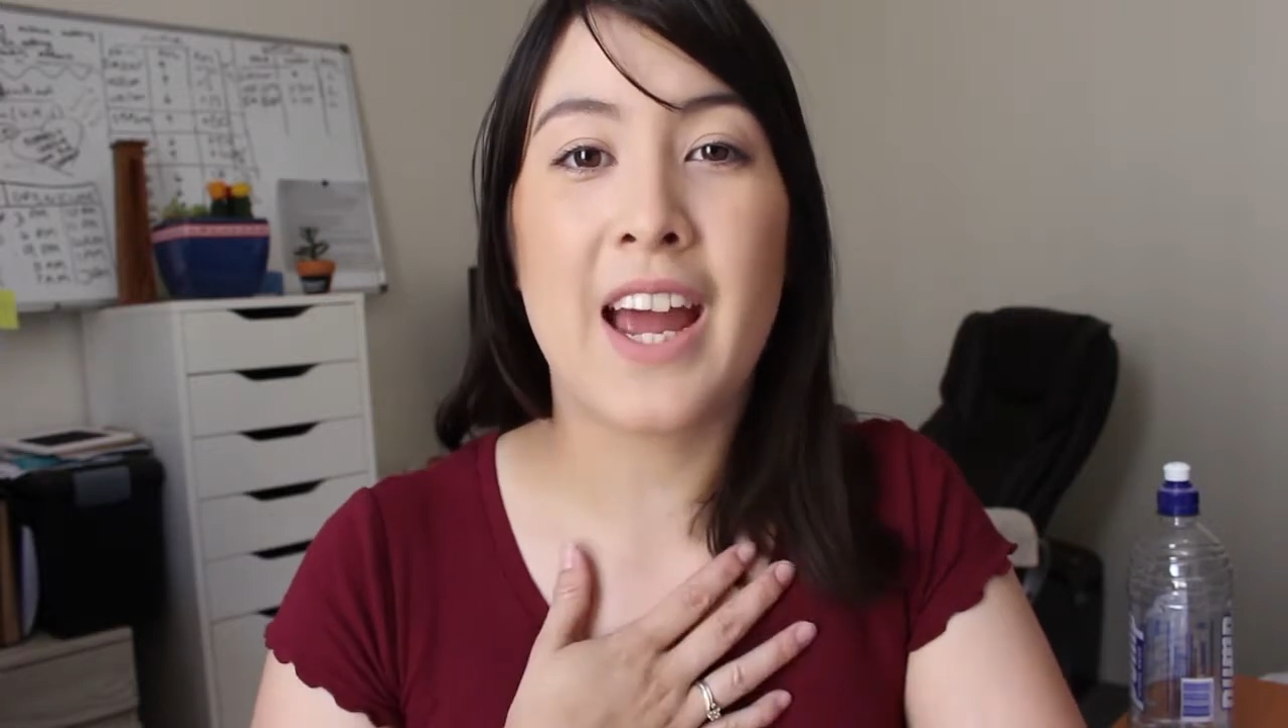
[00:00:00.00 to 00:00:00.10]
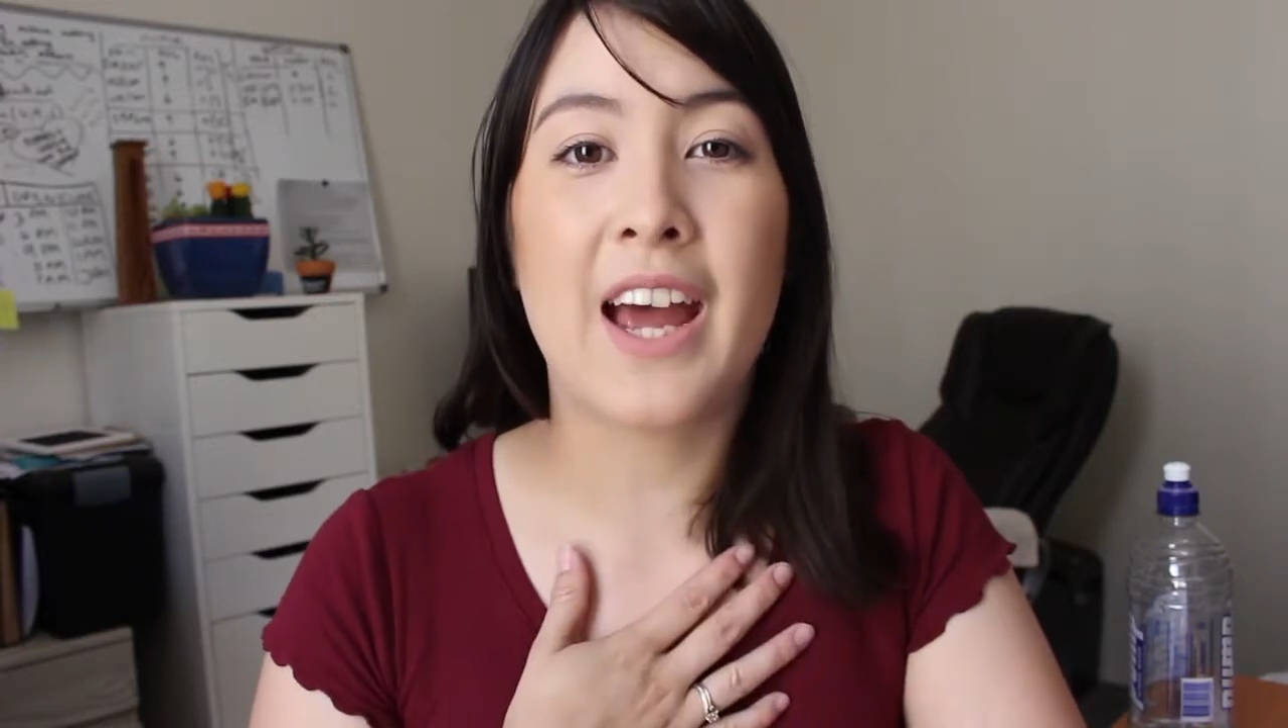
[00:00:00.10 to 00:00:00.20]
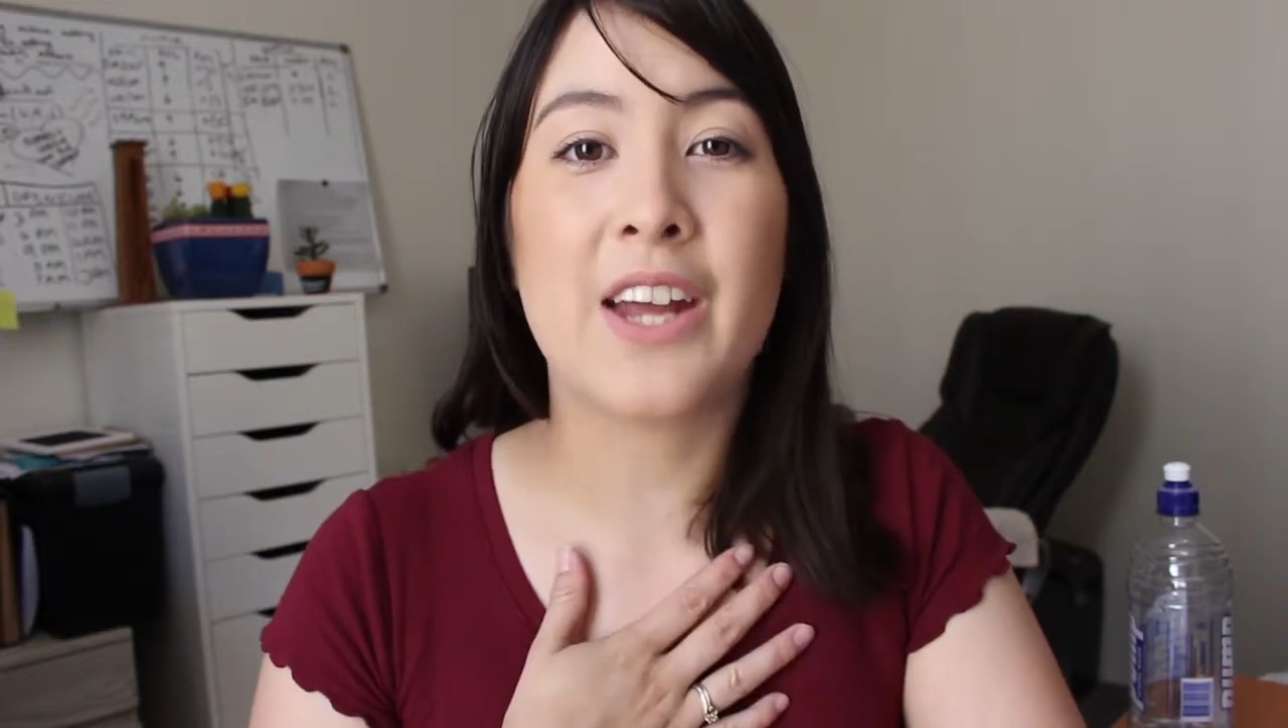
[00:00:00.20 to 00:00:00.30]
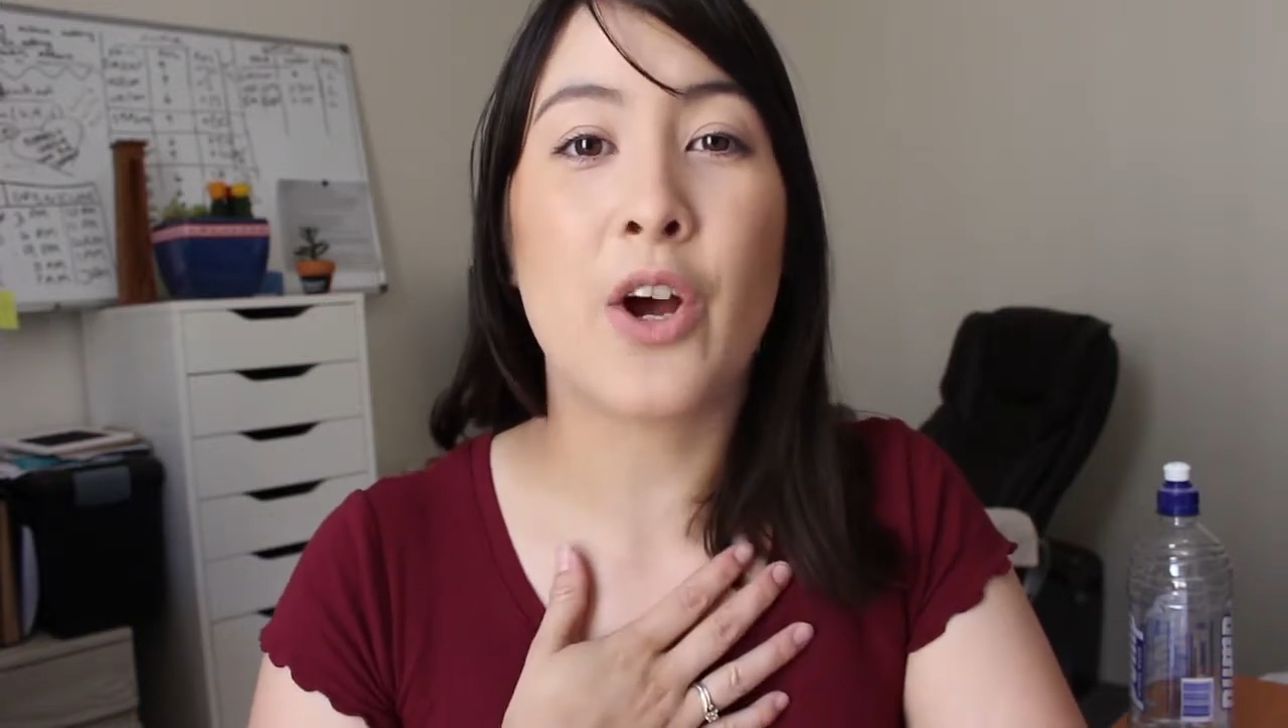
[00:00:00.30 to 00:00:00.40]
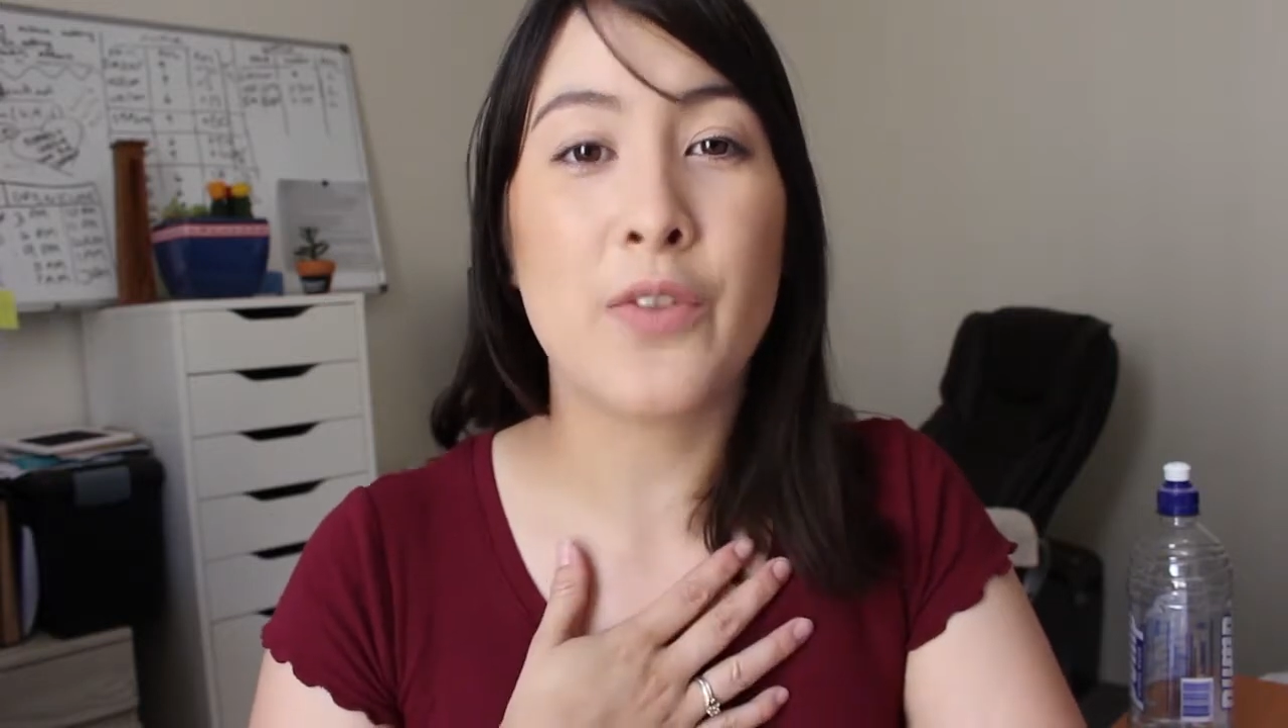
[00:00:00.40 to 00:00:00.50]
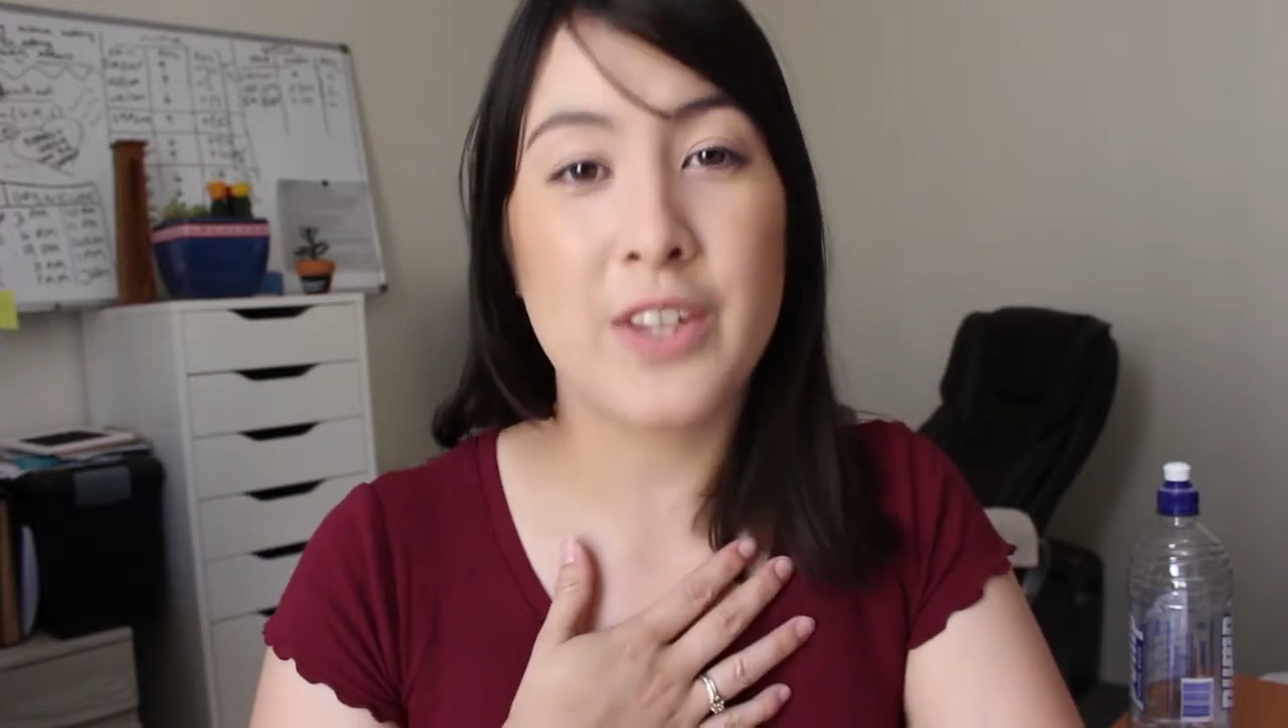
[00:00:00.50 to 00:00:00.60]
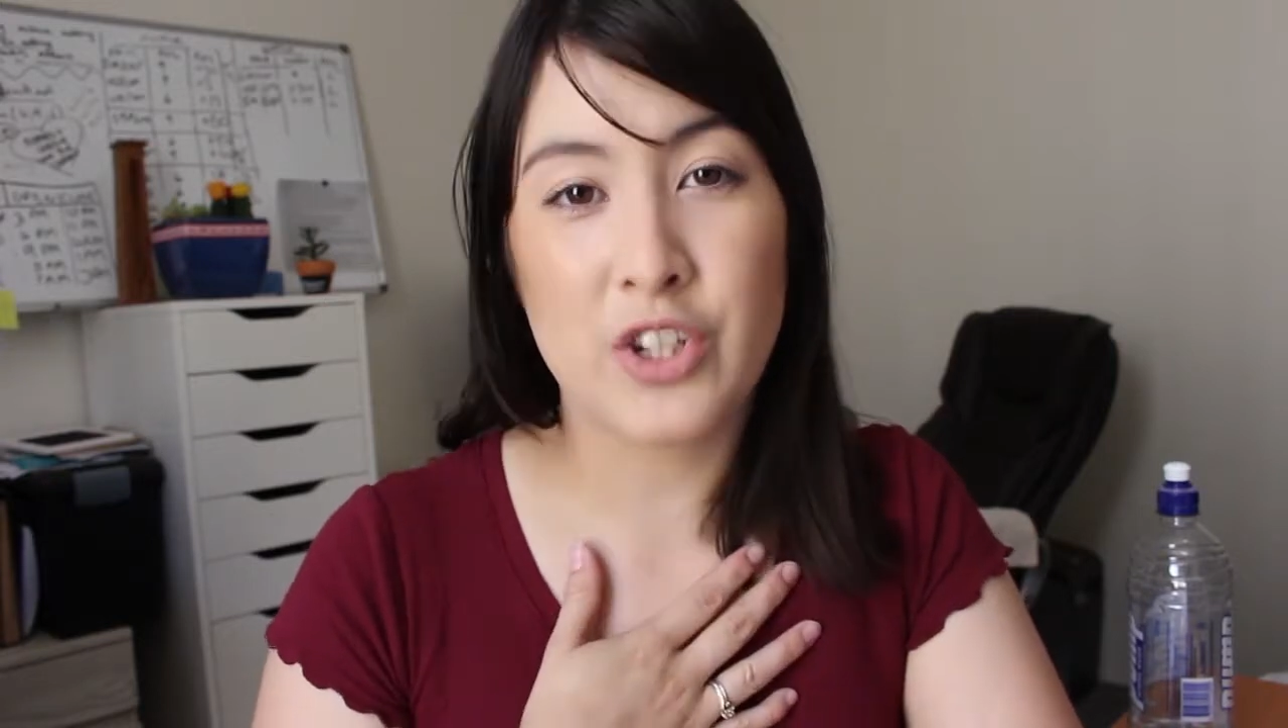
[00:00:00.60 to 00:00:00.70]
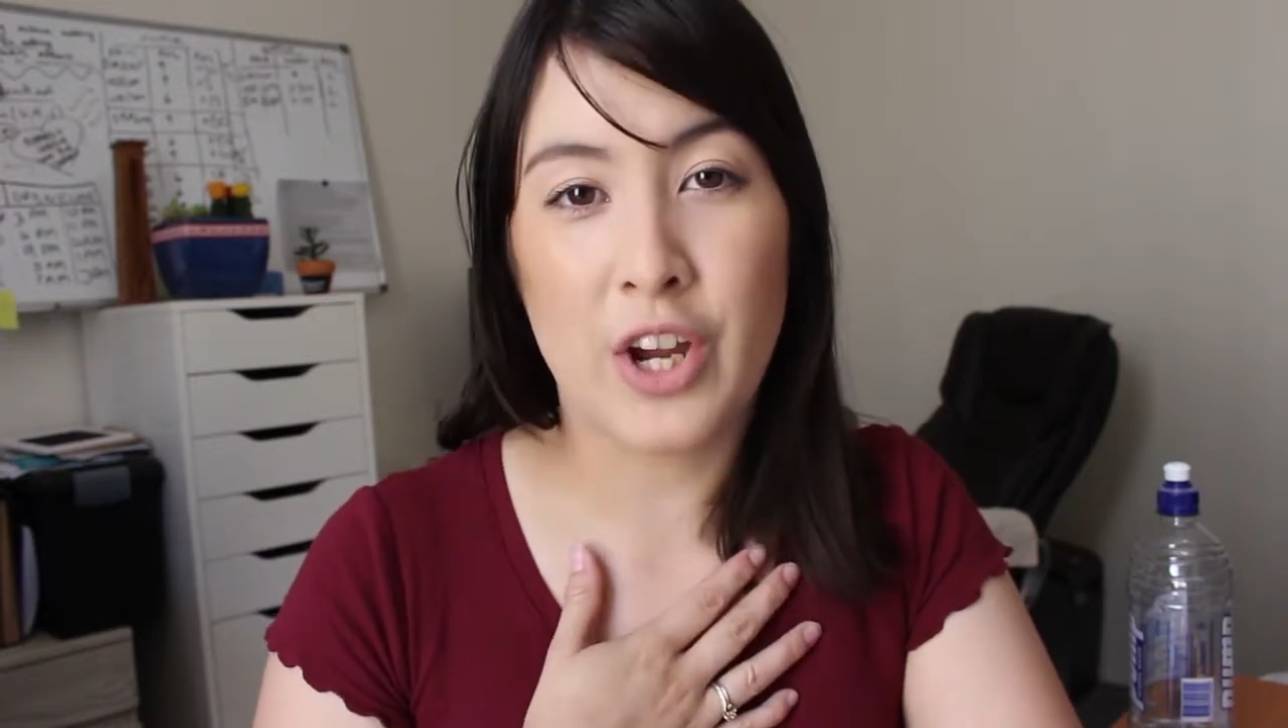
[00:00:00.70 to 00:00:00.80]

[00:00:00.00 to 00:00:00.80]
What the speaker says: and on this